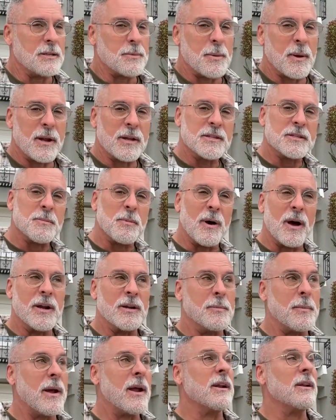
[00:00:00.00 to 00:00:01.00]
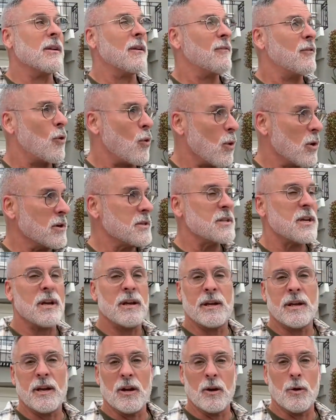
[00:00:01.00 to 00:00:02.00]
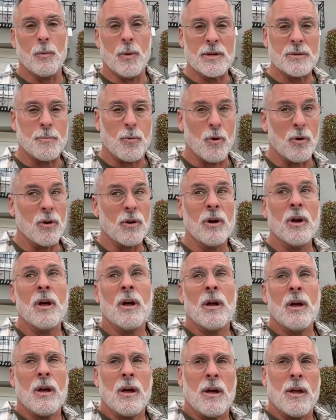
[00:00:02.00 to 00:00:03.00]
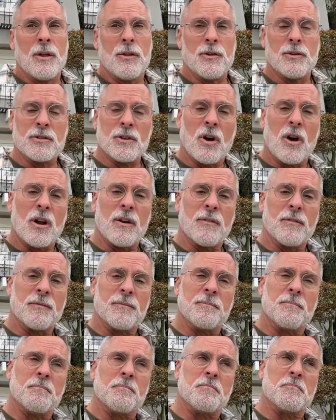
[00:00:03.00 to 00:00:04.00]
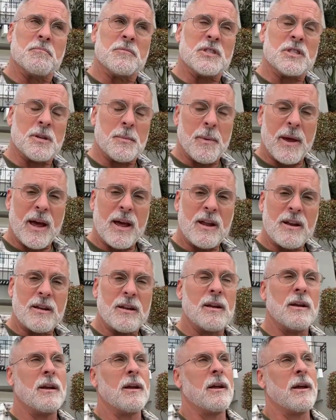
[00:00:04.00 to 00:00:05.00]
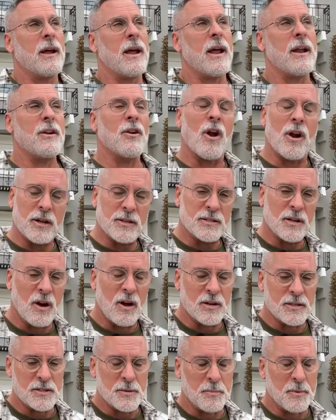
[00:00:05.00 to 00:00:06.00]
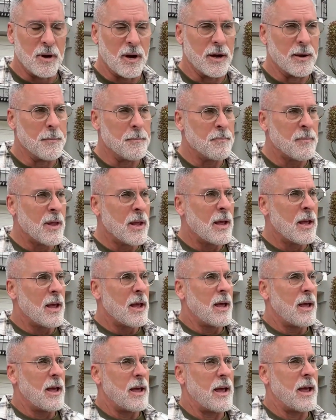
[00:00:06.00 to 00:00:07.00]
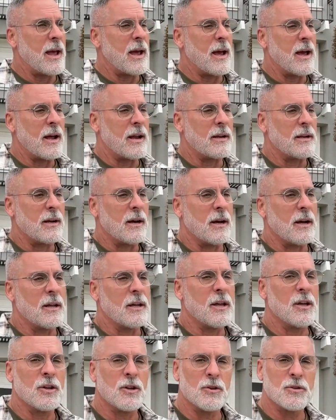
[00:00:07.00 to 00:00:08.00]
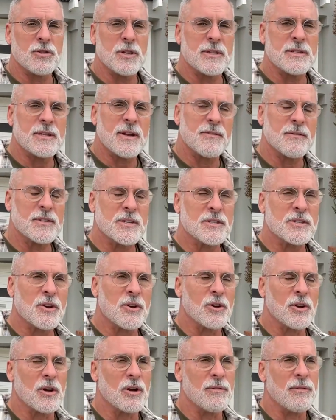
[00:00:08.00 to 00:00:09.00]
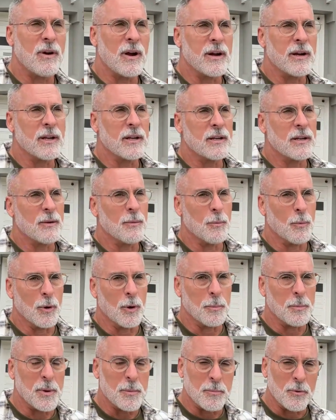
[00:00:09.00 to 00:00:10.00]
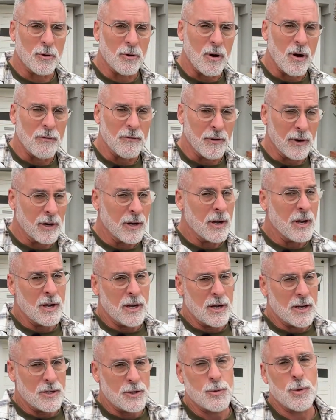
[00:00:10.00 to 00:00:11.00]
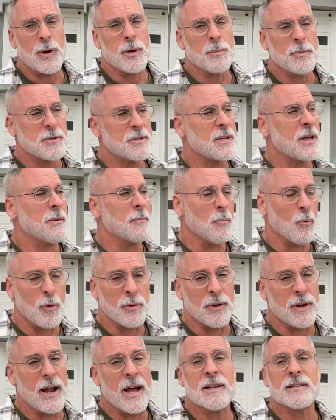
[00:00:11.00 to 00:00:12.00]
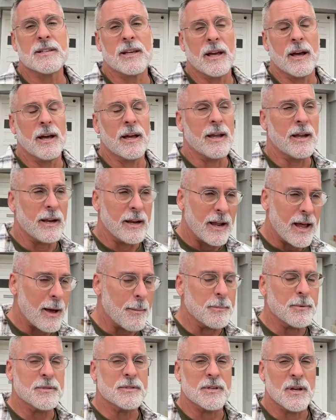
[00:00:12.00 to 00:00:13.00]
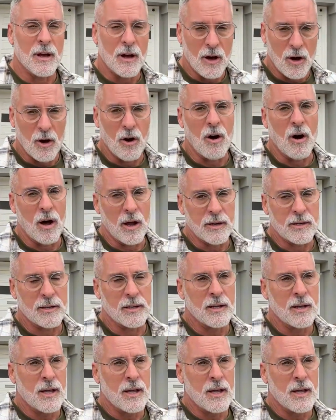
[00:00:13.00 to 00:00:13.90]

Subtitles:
Depending on supply and demand, and of course, here in West Portal, there's a lot of demand and not a lot of supply. And usually in San Francisco, you're going to find it where people are offering 20% more than asking. It happens a lot.